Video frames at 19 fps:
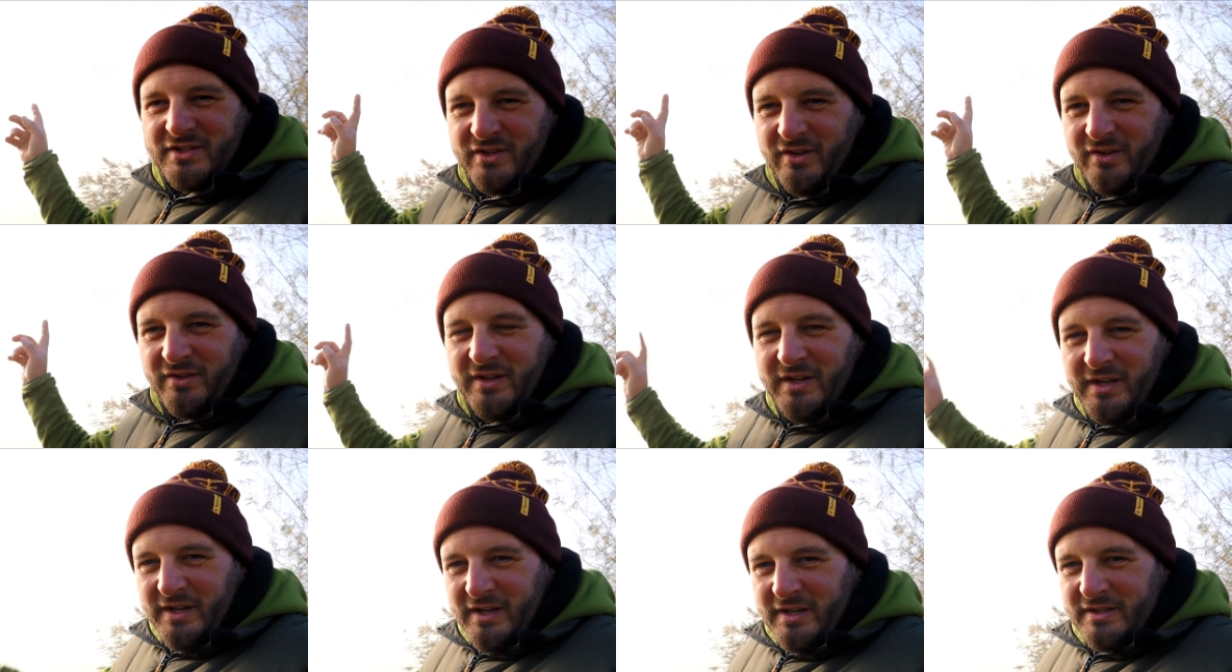sun
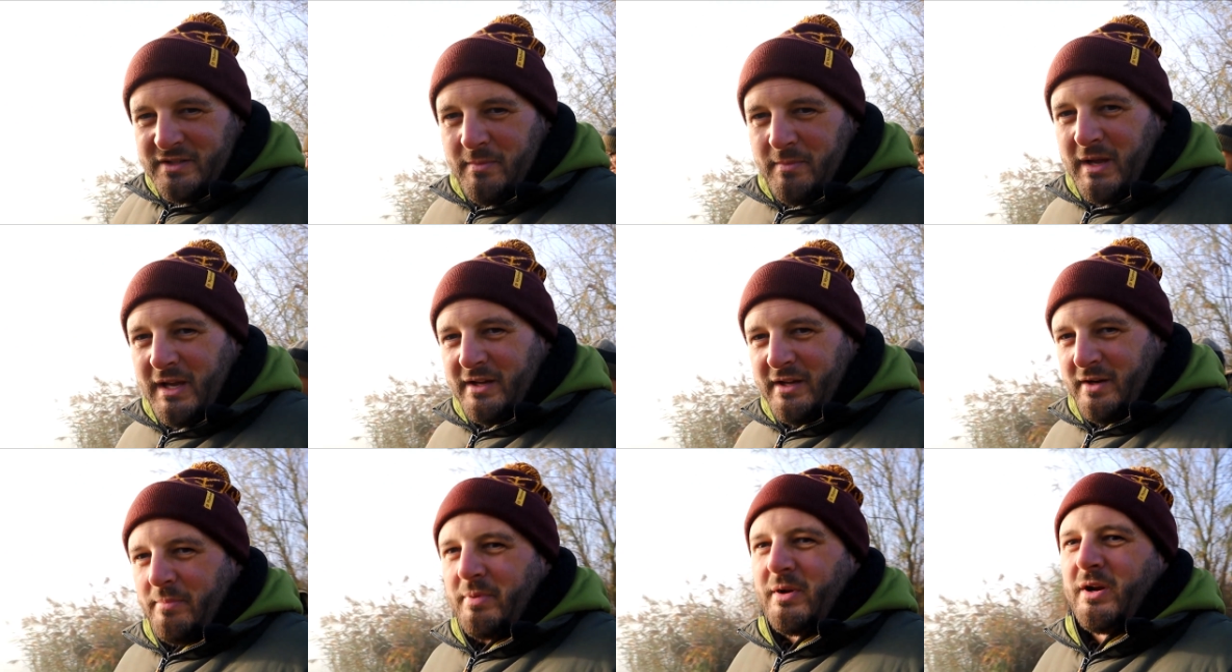to
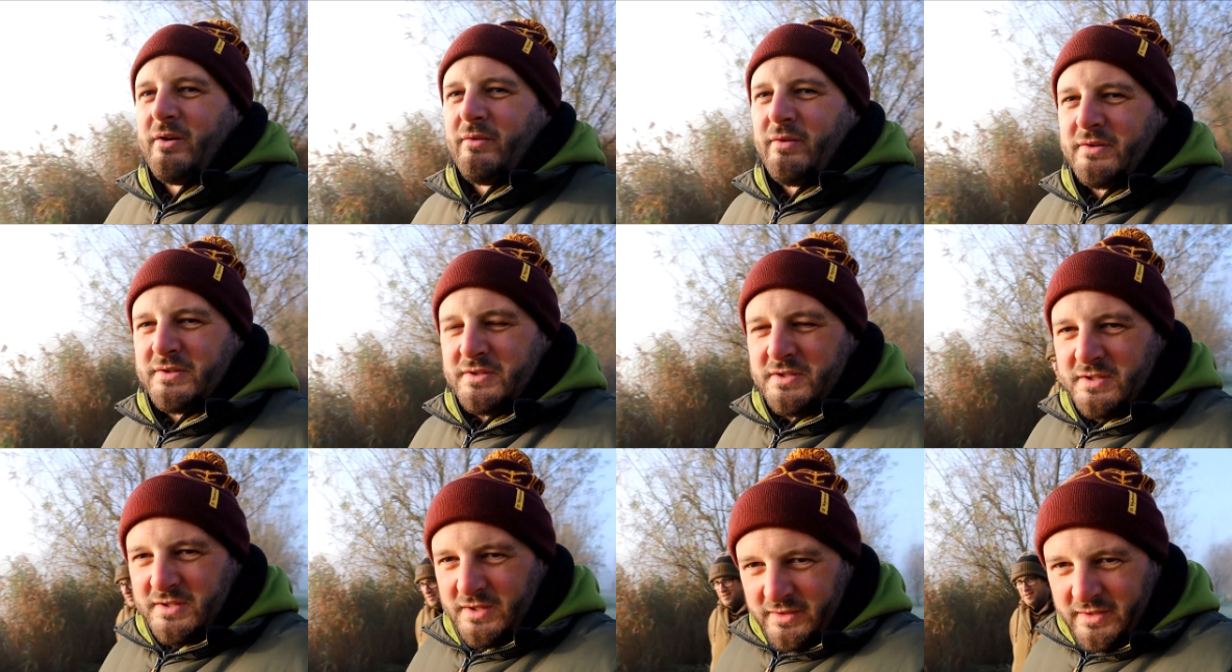make an
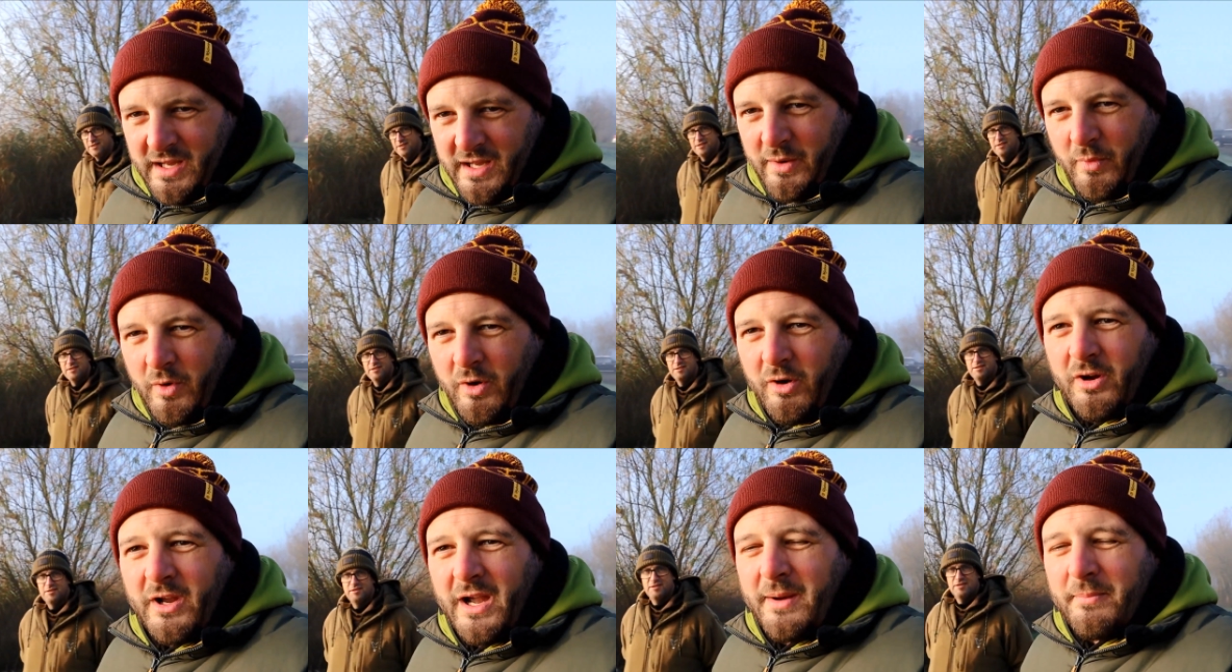appearance. Now
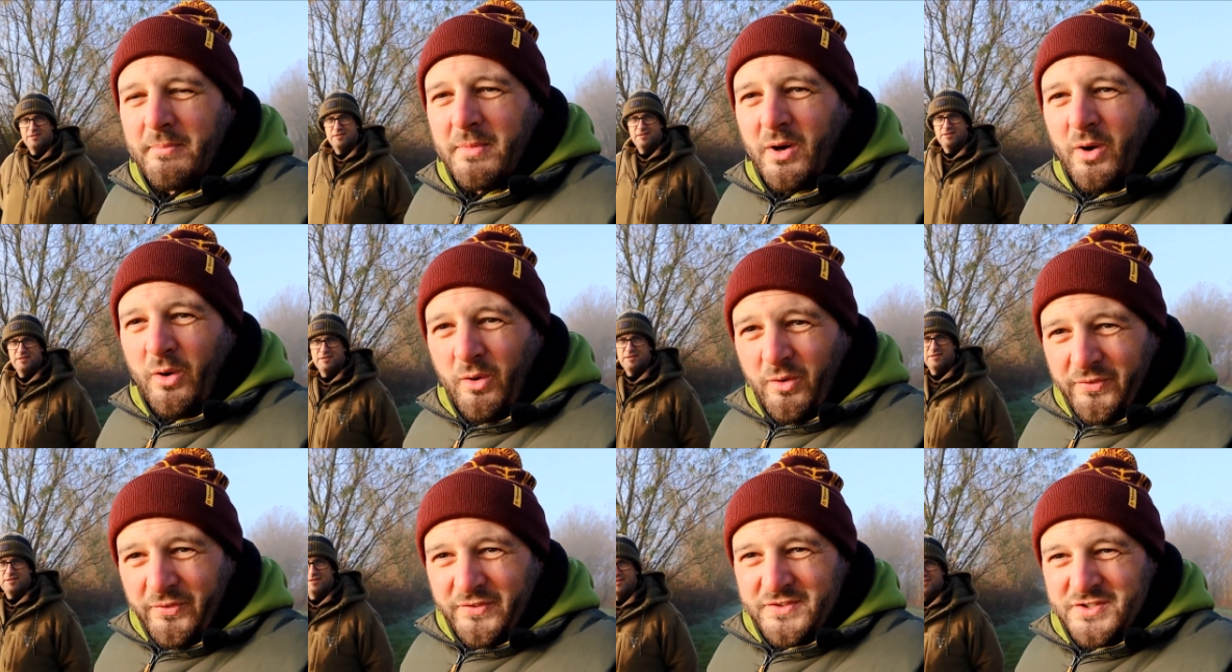I am
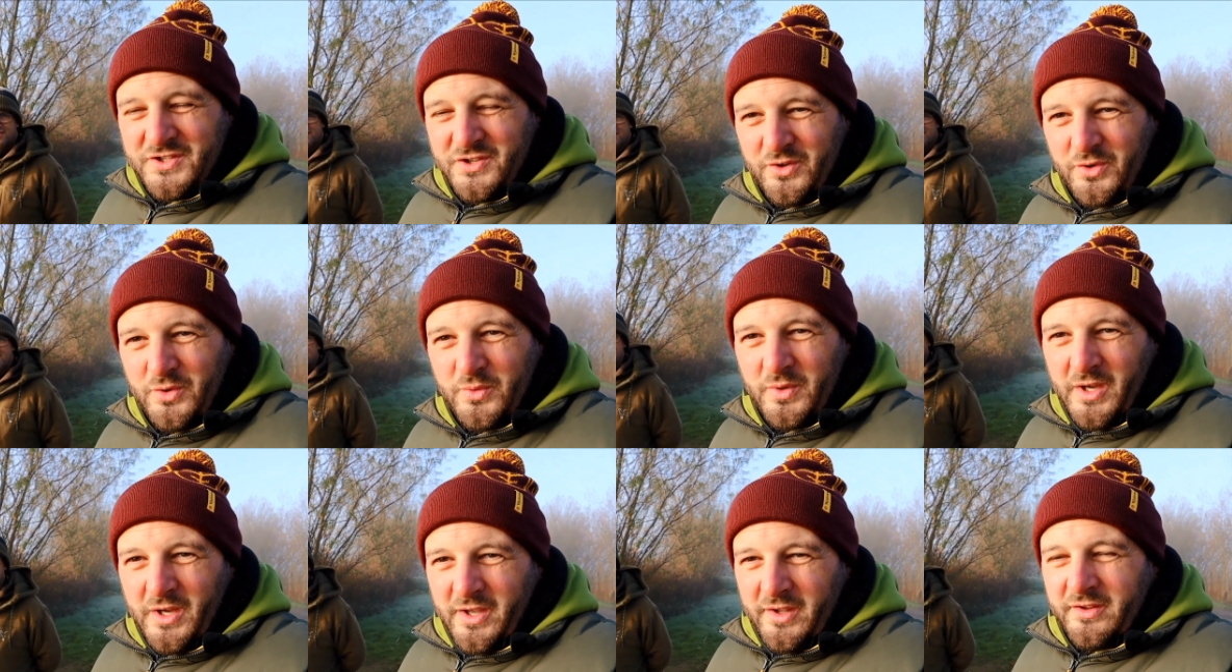off
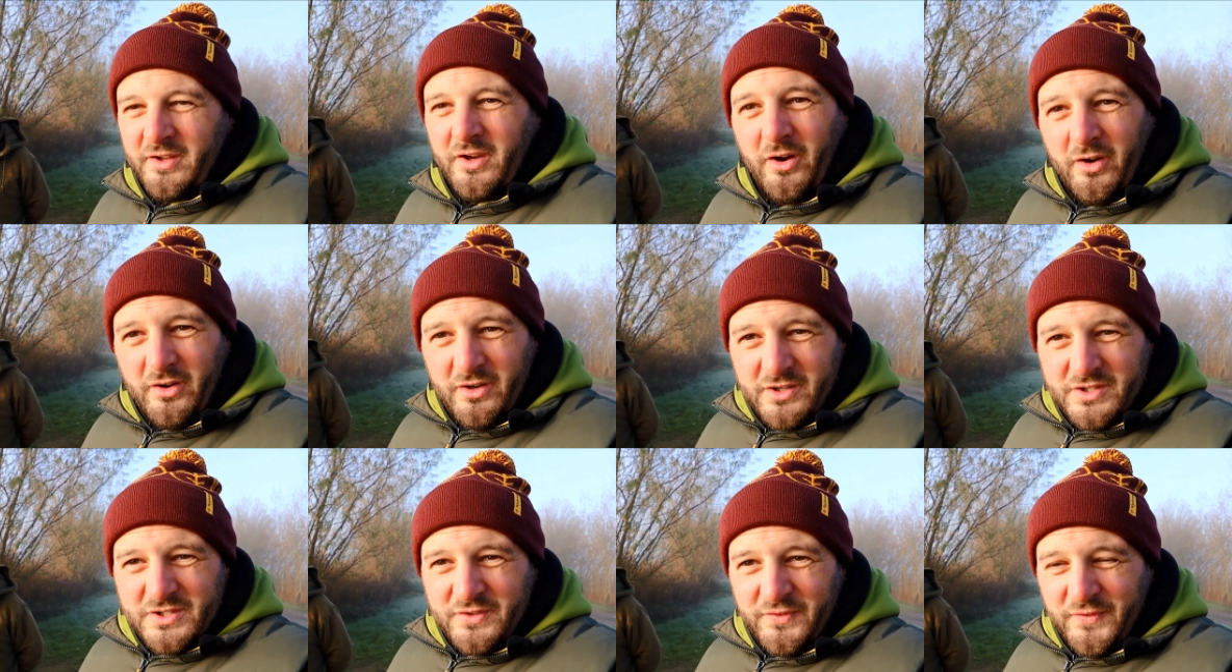to the
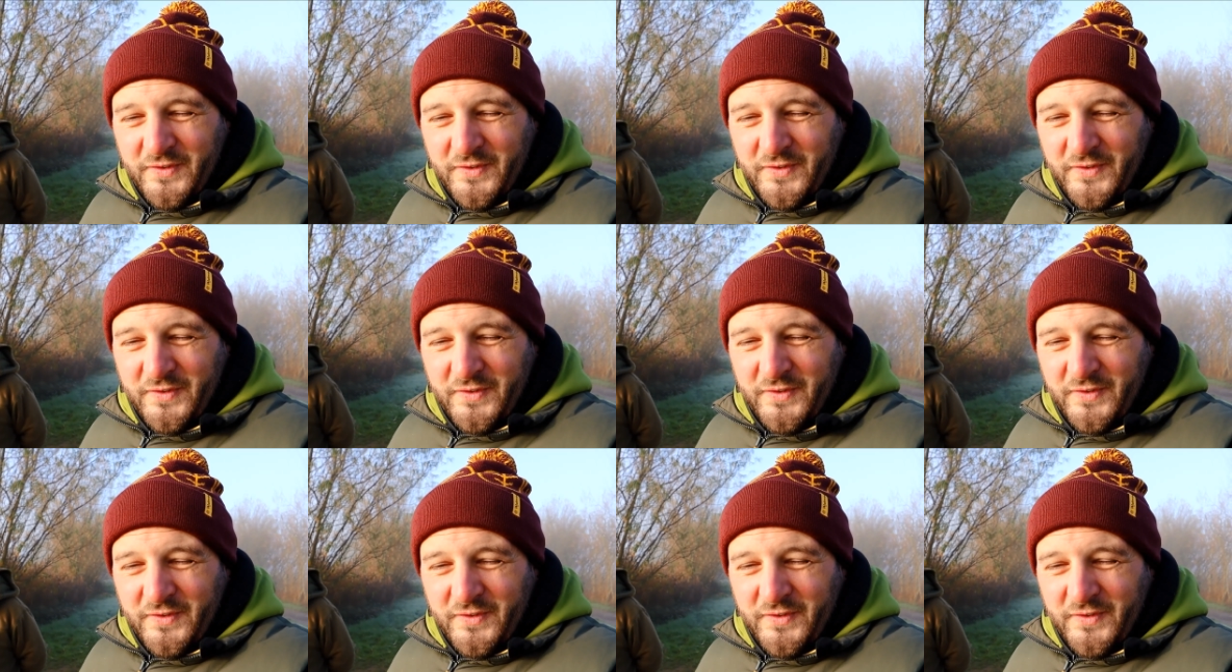islands